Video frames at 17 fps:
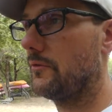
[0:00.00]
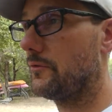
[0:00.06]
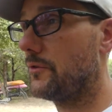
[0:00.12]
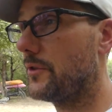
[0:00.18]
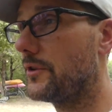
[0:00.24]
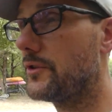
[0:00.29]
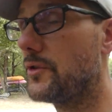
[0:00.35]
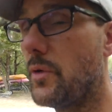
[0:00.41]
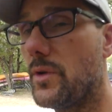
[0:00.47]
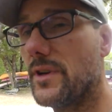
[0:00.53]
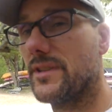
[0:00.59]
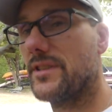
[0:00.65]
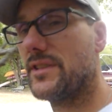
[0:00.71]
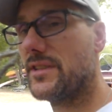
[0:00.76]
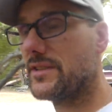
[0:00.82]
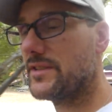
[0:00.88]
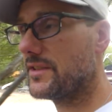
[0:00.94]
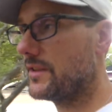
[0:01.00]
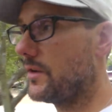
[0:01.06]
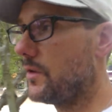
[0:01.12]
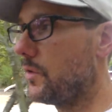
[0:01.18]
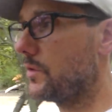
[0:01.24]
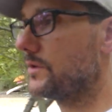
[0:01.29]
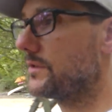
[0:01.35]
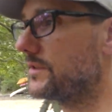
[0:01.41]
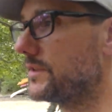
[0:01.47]
For the tortoises and the
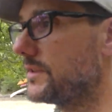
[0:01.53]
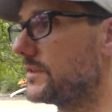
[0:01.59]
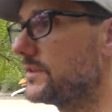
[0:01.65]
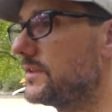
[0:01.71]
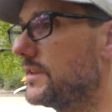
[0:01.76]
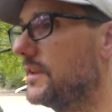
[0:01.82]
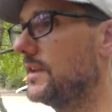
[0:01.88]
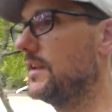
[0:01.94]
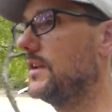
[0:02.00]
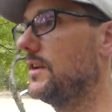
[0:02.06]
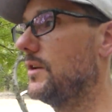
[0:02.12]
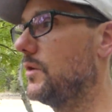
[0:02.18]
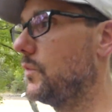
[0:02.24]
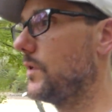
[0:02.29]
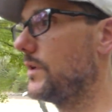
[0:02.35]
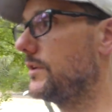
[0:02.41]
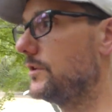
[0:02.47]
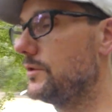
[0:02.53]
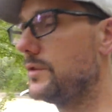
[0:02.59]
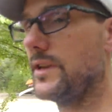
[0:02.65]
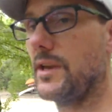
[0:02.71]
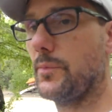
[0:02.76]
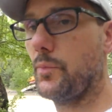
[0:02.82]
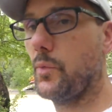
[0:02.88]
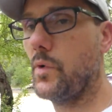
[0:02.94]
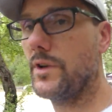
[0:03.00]
horses, we do
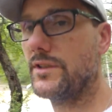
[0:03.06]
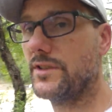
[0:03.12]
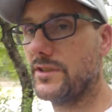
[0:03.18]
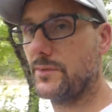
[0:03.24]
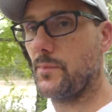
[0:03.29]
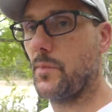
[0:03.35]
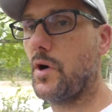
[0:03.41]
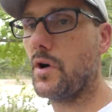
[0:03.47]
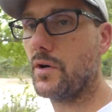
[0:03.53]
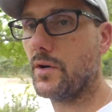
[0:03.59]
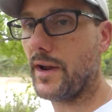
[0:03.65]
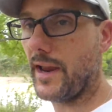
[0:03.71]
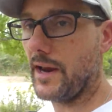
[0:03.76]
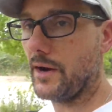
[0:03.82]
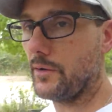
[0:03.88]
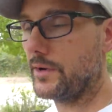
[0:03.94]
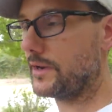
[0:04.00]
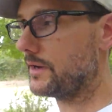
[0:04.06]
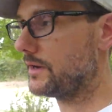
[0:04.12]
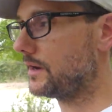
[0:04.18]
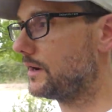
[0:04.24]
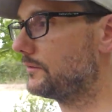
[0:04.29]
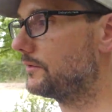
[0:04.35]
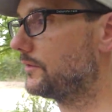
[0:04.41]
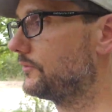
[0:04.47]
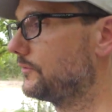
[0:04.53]
keep one small area of the